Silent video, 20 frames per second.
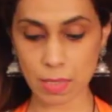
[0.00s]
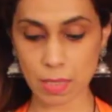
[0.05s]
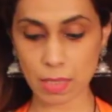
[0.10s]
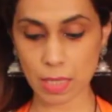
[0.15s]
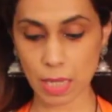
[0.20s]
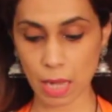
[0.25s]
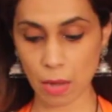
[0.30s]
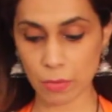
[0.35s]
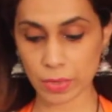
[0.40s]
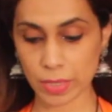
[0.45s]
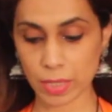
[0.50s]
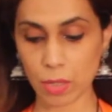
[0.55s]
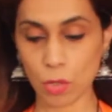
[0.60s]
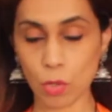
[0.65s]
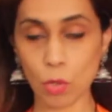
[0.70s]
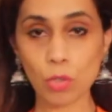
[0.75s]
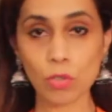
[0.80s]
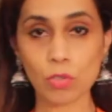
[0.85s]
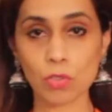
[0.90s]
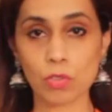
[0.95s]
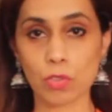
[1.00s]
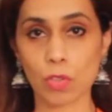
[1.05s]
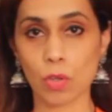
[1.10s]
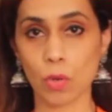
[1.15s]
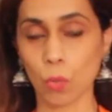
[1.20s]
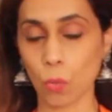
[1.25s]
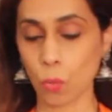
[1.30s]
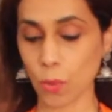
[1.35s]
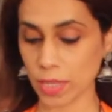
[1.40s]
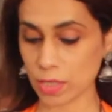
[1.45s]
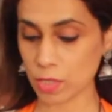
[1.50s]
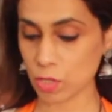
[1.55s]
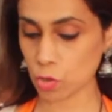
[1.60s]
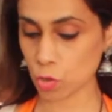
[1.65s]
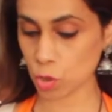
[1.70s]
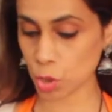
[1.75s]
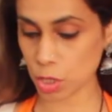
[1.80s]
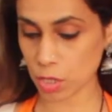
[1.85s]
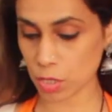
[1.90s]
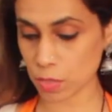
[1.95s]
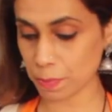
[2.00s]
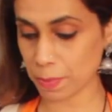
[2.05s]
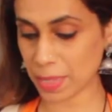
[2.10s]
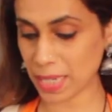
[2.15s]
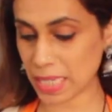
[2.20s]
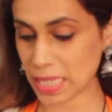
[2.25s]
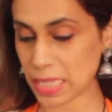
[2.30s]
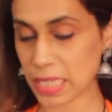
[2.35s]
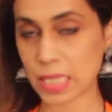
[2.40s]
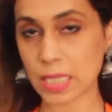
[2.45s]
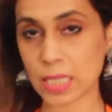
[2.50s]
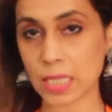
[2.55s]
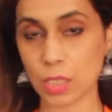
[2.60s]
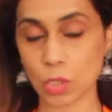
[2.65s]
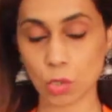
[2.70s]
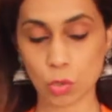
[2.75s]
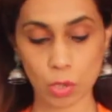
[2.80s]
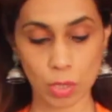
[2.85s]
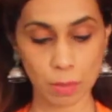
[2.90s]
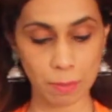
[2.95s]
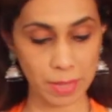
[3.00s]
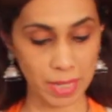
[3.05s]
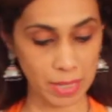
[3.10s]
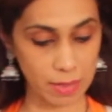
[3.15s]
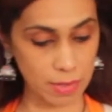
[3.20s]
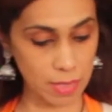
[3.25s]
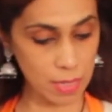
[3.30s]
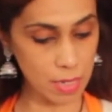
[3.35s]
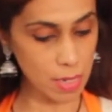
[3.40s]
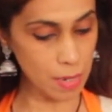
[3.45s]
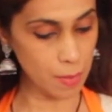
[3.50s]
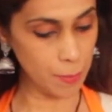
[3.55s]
is how it looks once you just paste it into the mixer.